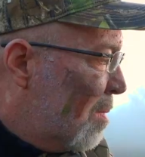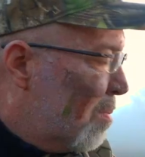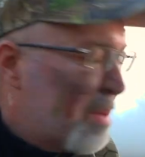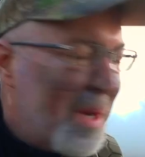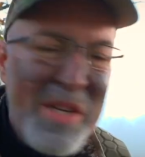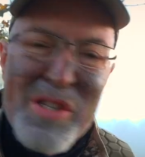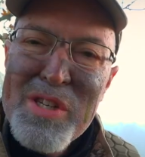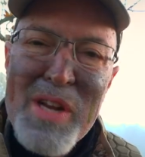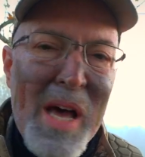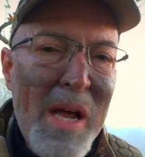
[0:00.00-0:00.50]

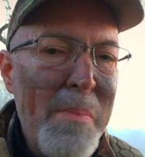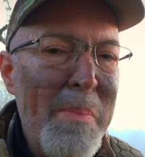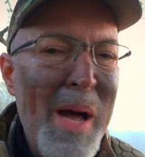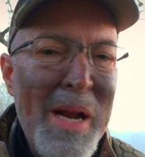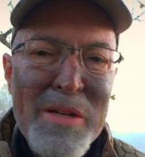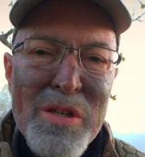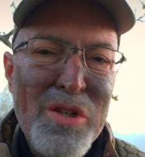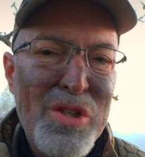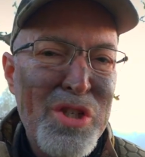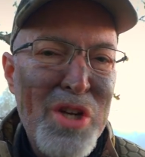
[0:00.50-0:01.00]
But it's not
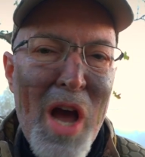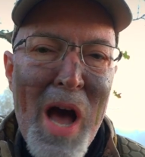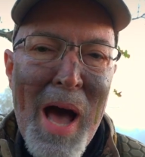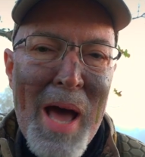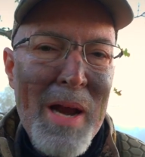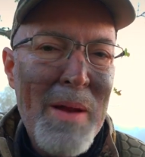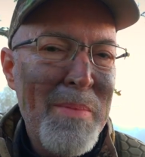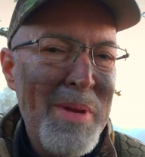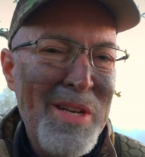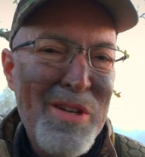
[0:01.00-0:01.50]
about the
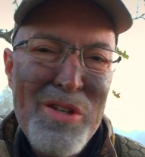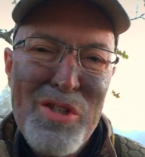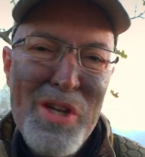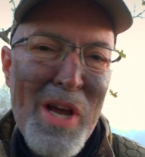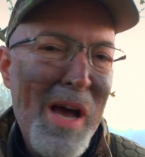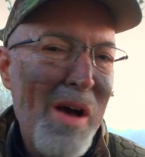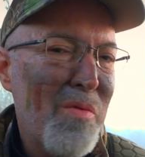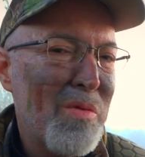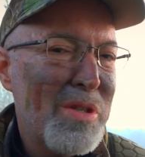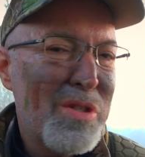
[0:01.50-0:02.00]
shot. I mean, the
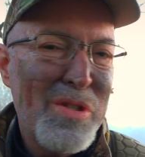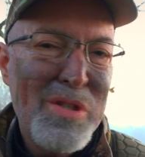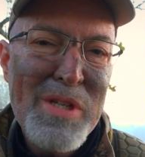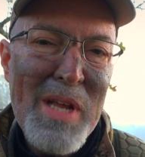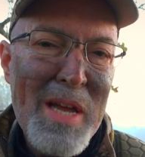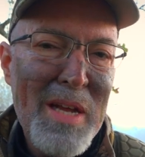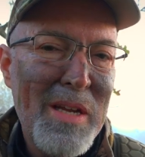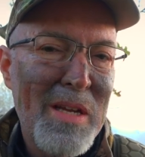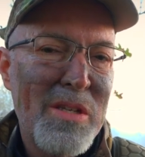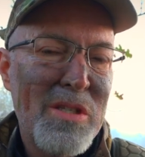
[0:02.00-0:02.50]
shot was
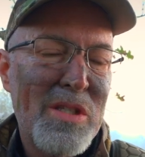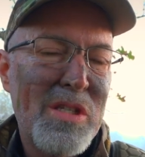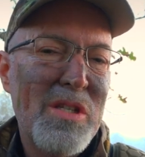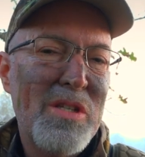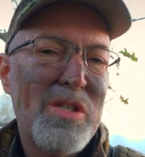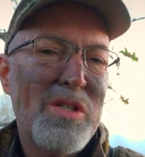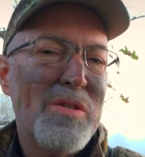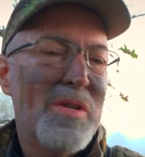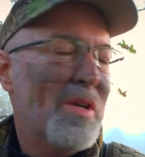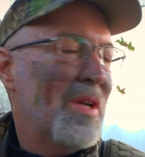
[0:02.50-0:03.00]
seconds.
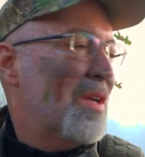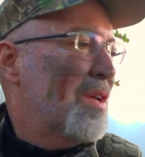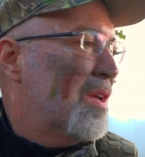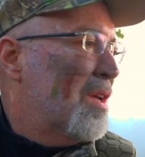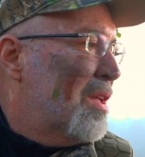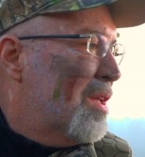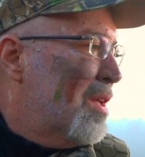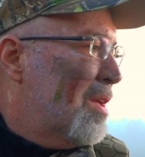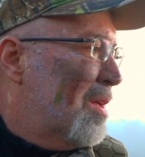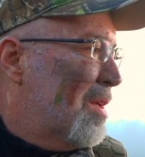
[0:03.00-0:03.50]
It's,
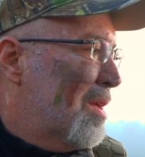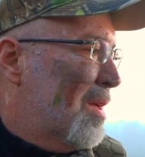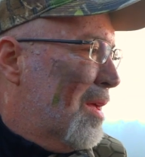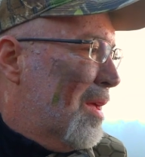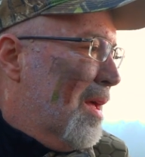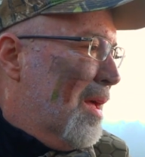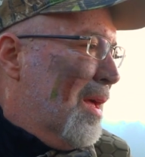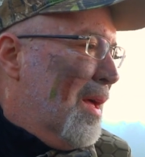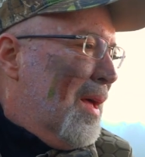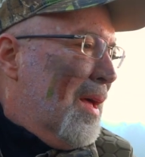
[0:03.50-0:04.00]

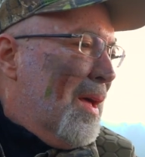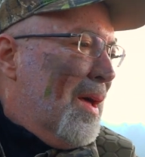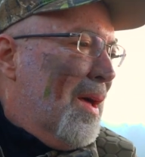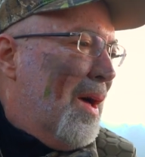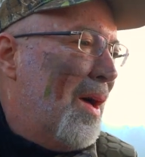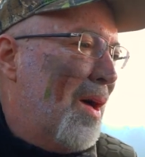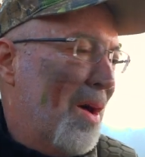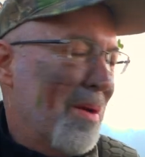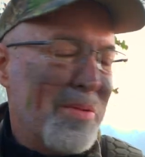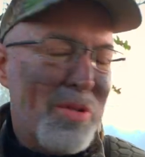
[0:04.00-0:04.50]

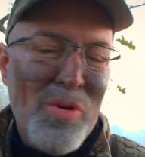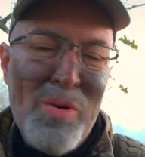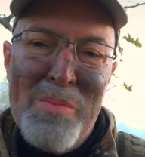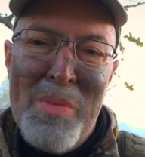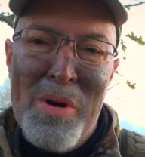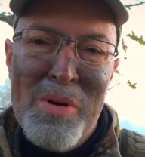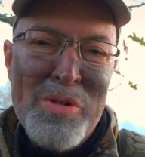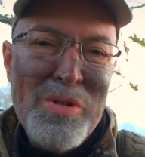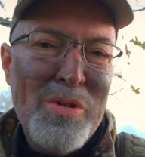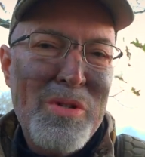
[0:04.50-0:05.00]
oh, I'm so
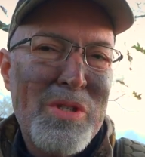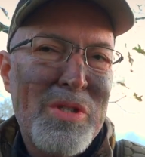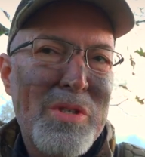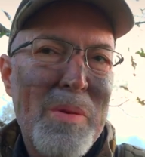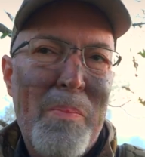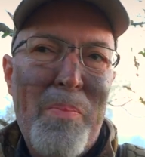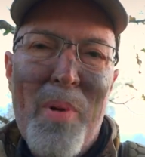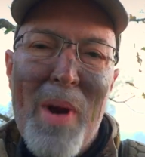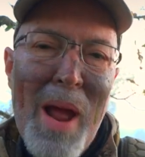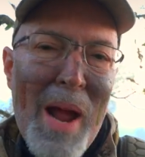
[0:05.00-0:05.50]
emotional. It's the
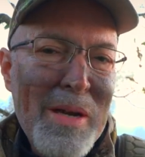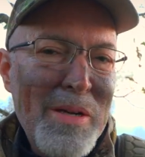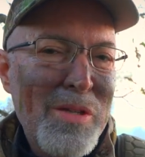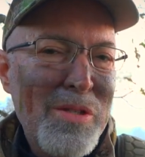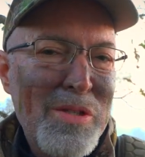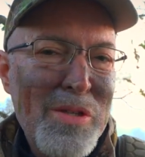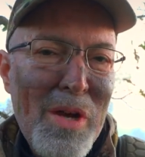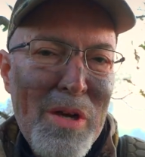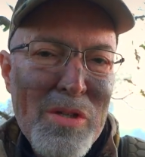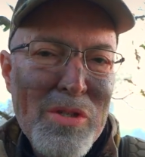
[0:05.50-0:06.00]

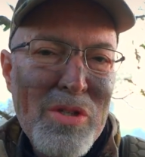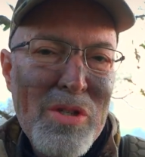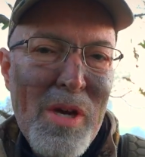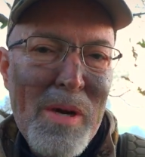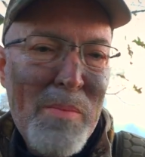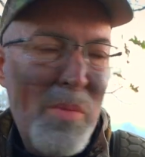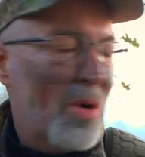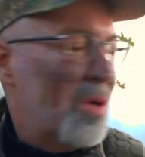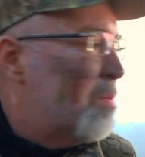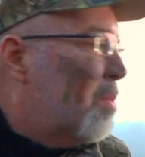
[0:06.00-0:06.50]
practice all
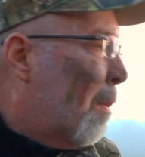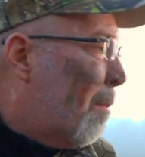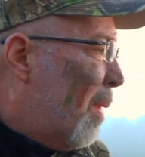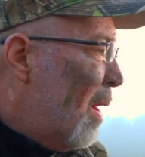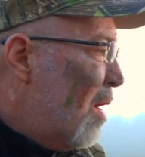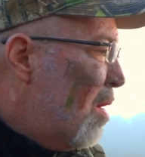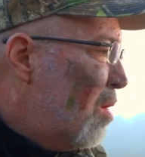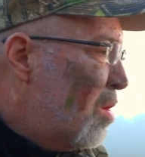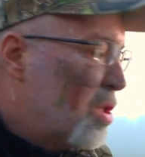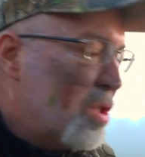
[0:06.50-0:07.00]
summer and
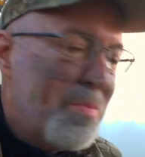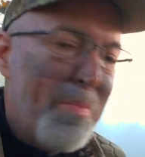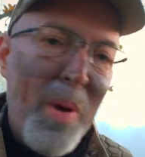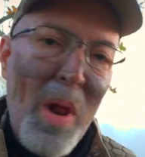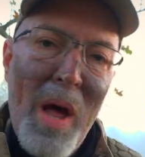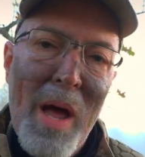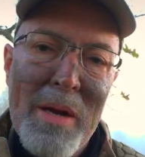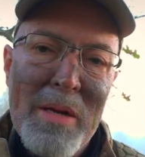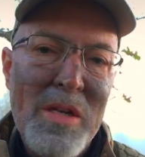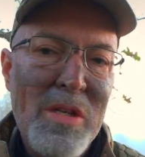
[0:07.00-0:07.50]
preparing this
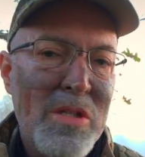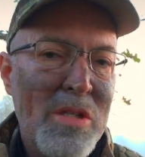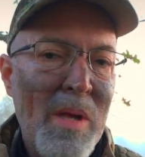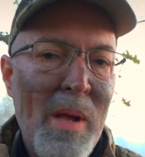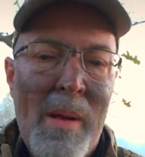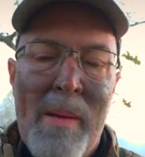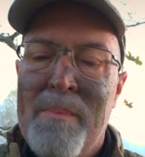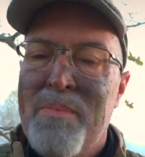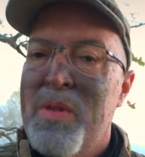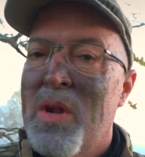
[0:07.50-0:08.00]
plot because
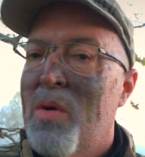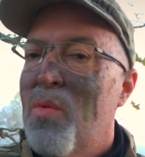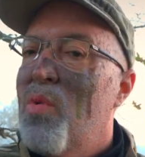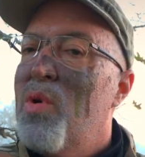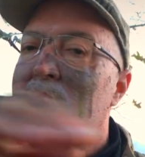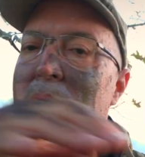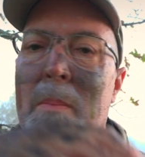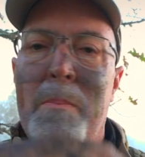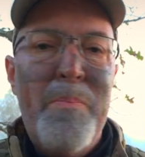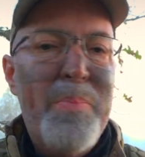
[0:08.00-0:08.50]

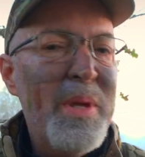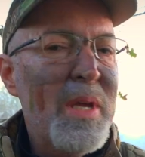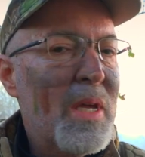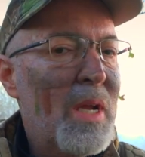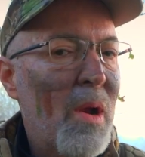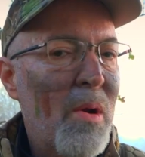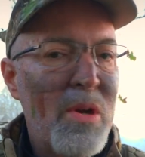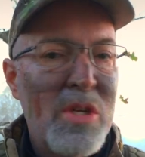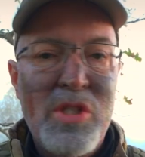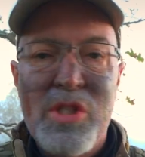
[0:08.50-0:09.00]
we're in a
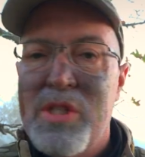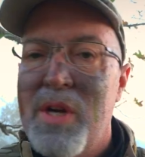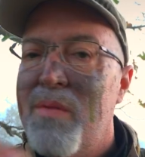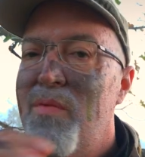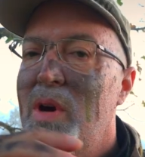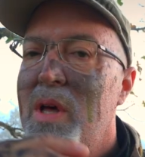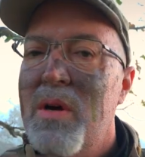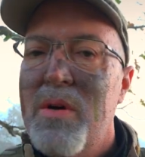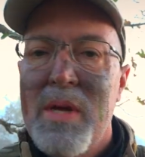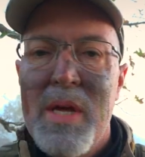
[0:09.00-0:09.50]
big area,
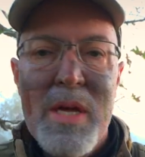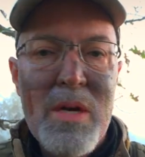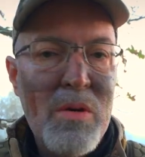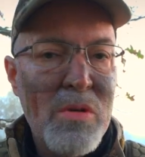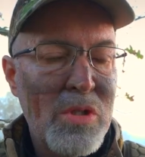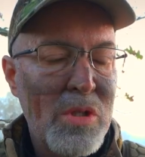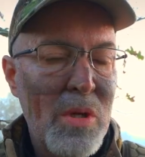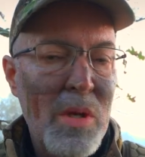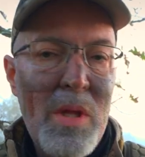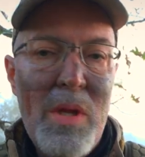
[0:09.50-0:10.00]
several hundred
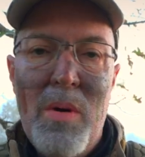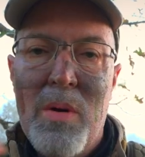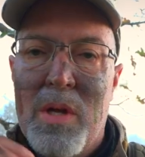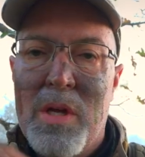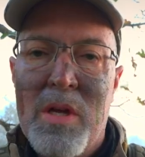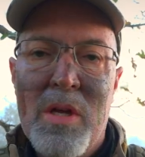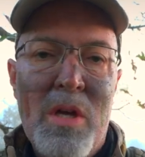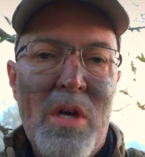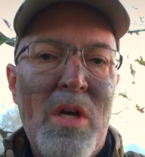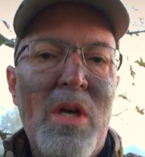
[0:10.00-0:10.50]
acres
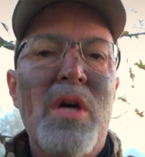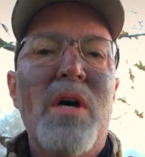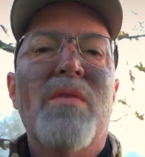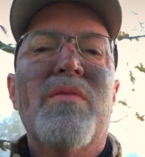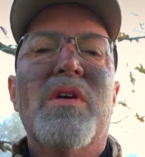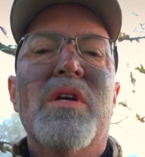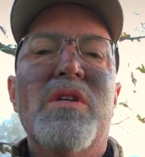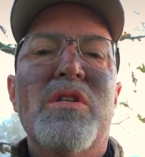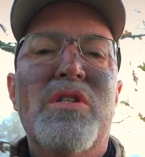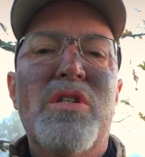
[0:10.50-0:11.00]
literally
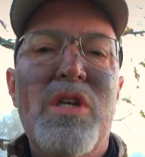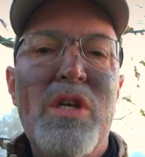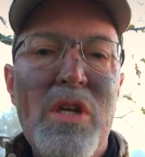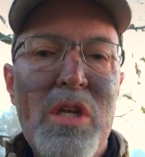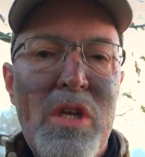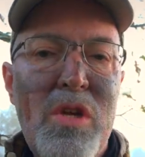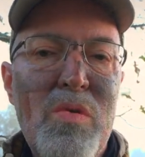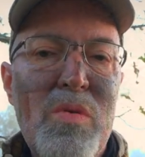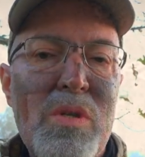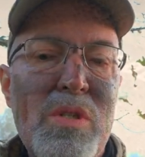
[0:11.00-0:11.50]
of
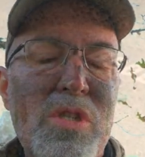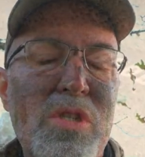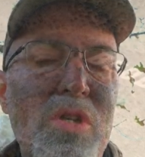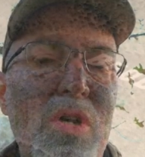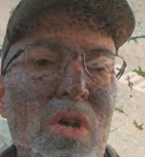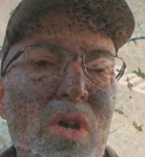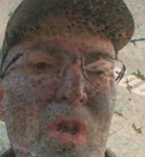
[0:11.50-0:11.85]
contiguous